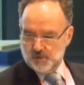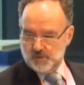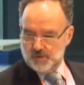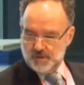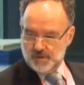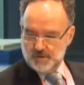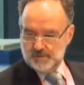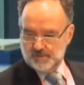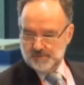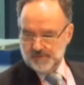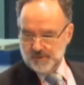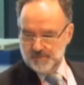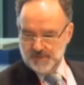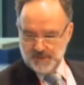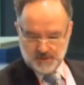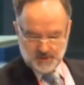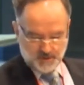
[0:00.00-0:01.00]
or learn
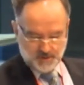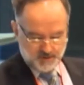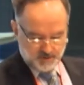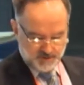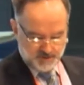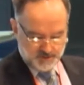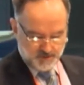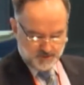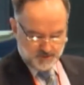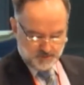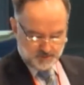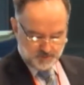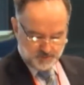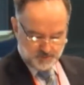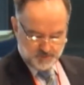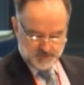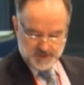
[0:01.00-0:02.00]
from each other in order
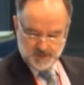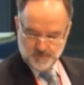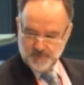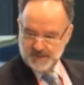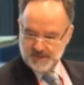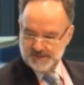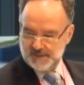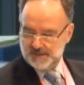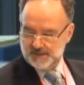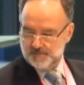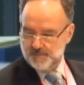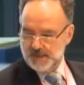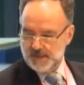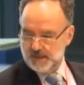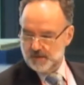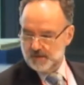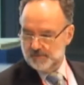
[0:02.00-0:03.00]
to do their business
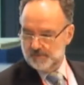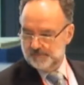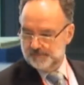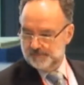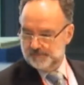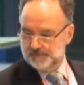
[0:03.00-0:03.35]
better.